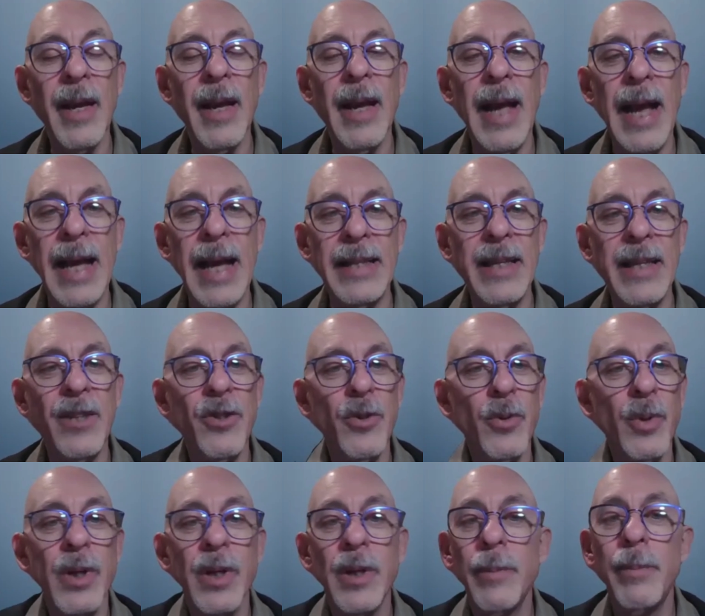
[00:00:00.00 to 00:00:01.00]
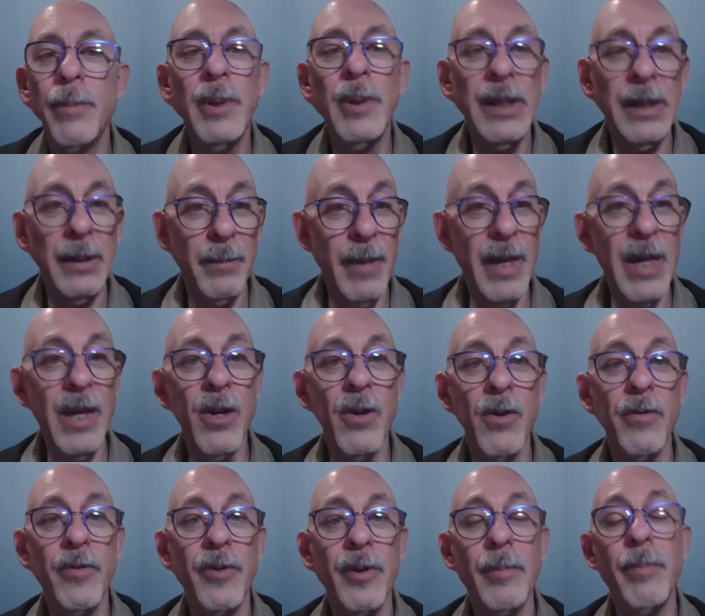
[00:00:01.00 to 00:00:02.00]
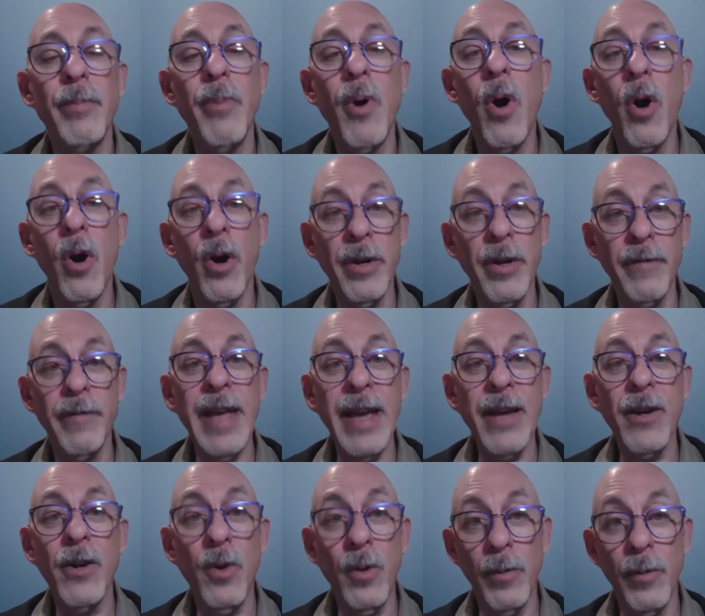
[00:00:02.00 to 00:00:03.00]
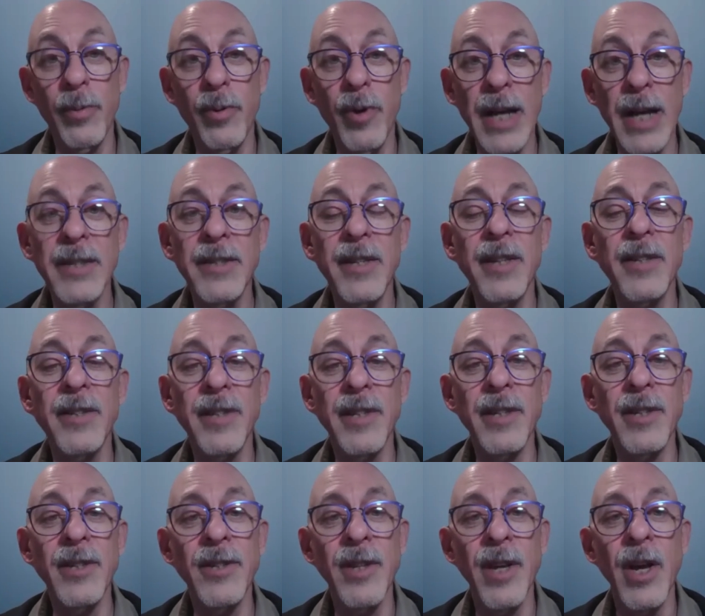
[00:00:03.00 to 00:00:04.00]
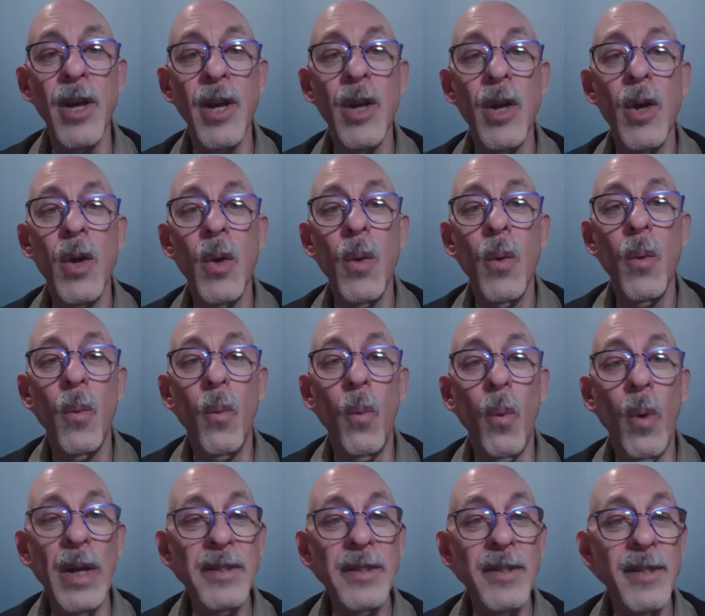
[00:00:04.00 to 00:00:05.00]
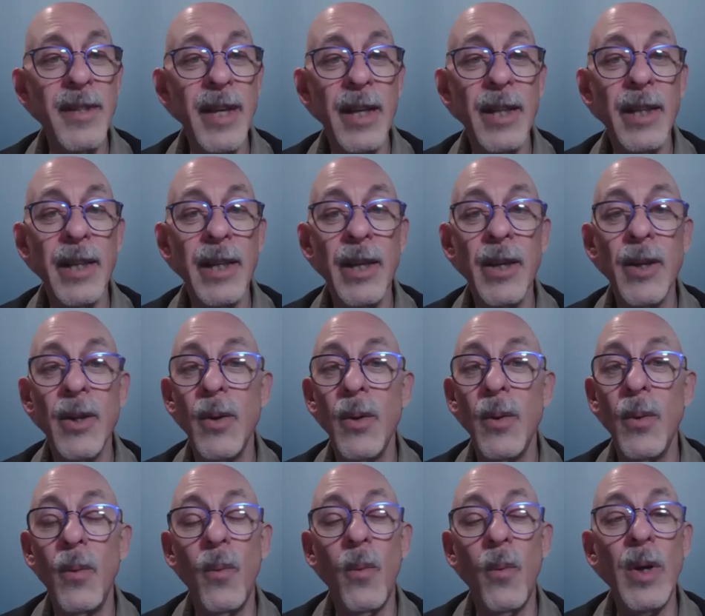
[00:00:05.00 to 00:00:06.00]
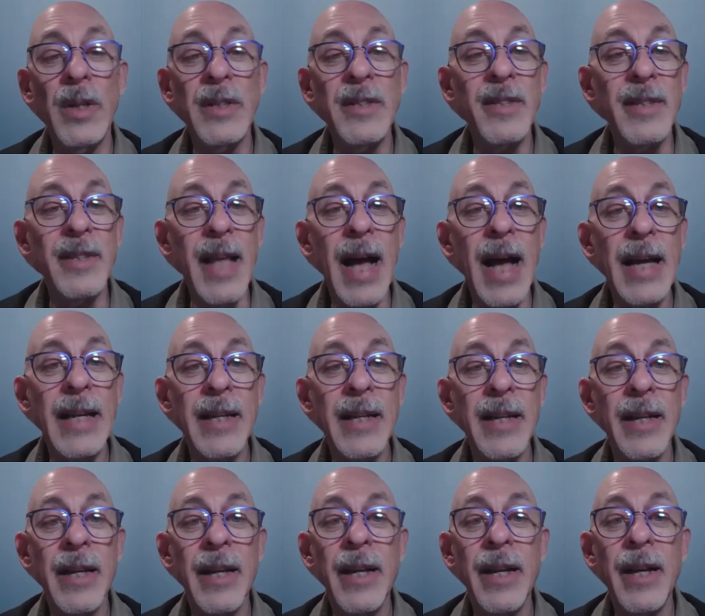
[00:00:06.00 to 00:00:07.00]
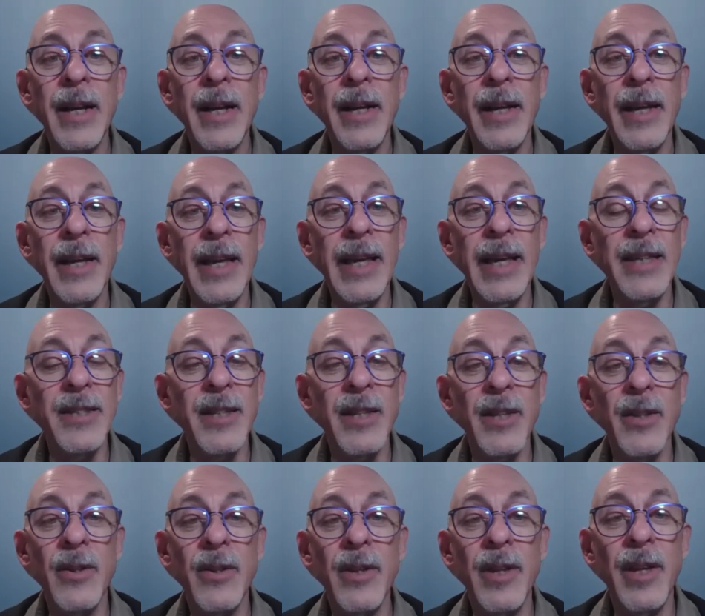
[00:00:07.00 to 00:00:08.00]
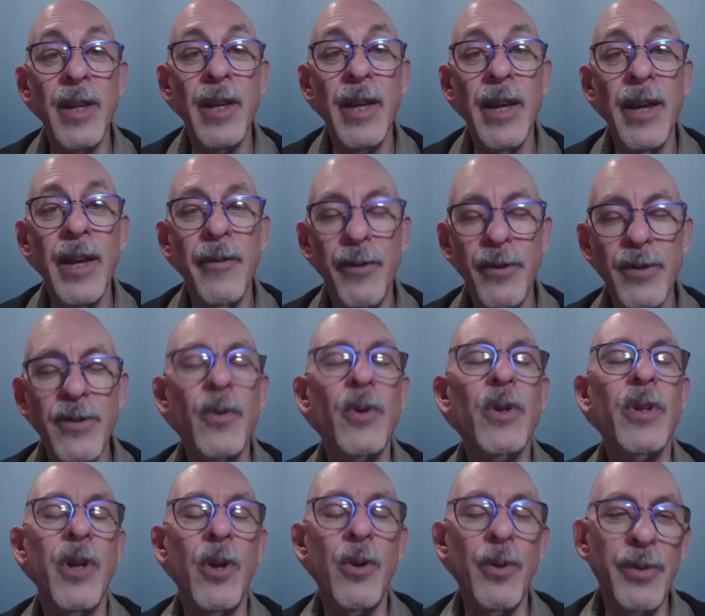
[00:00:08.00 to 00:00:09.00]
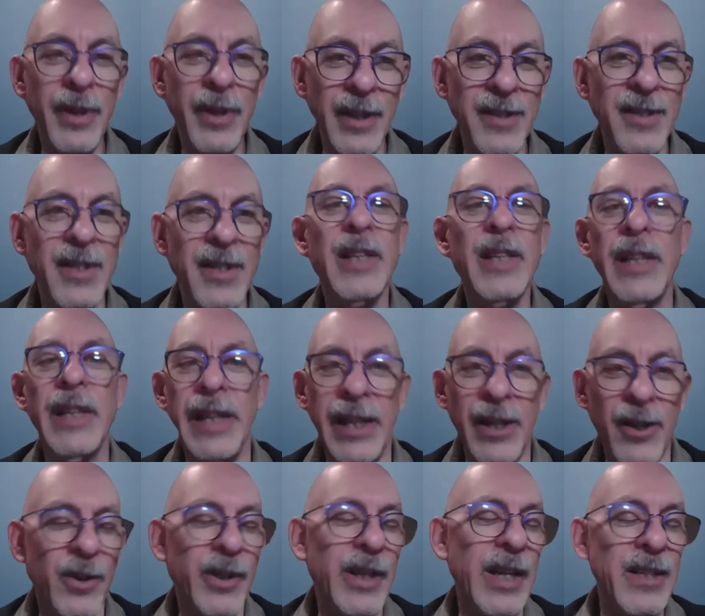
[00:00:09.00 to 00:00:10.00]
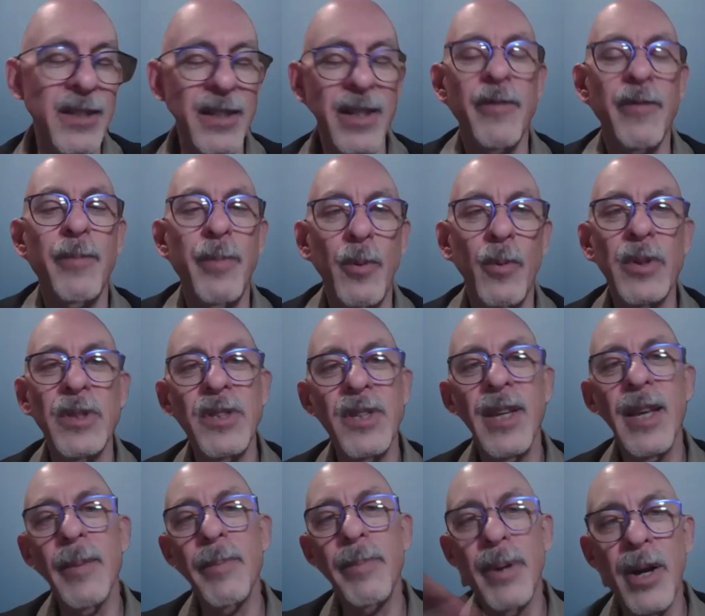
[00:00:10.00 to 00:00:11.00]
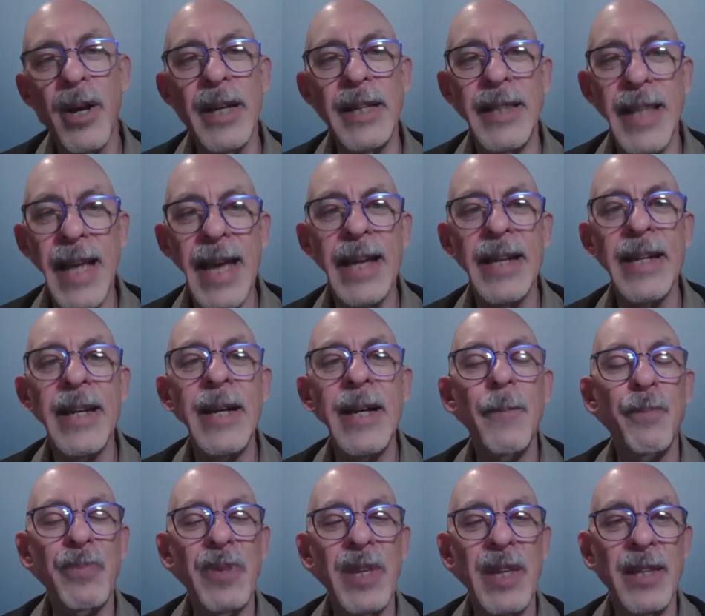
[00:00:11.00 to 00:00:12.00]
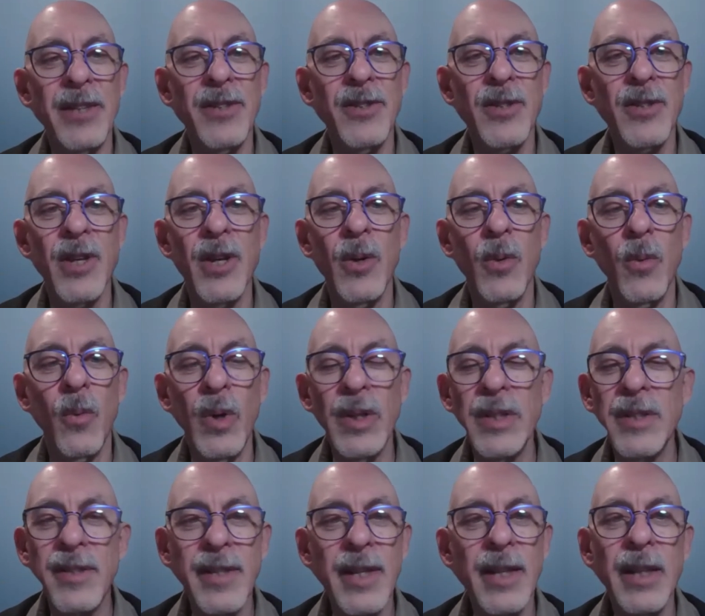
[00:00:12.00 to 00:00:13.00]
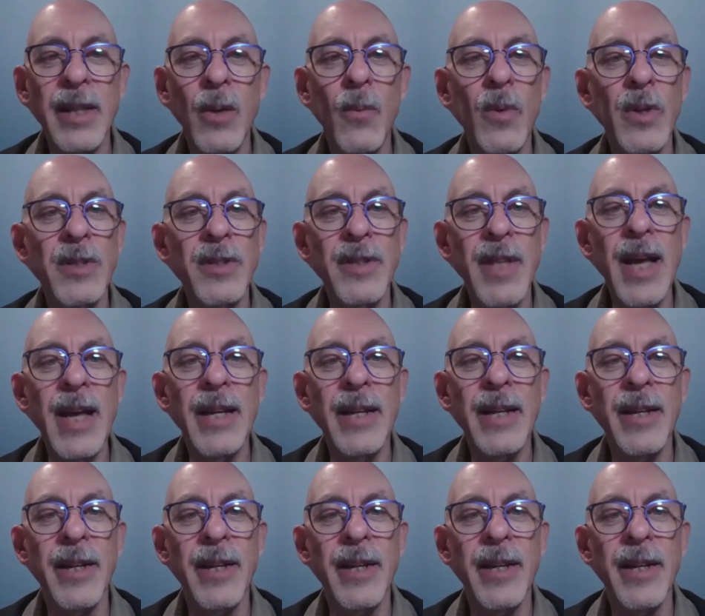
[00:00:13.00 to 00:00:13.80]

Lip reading: And they do a complete makeover. And part of that whole process is what's selling, what's not. Is it, first of all, the whole thing is it clean and all that stuff. But once you get behind that, it's what's selling, what's not.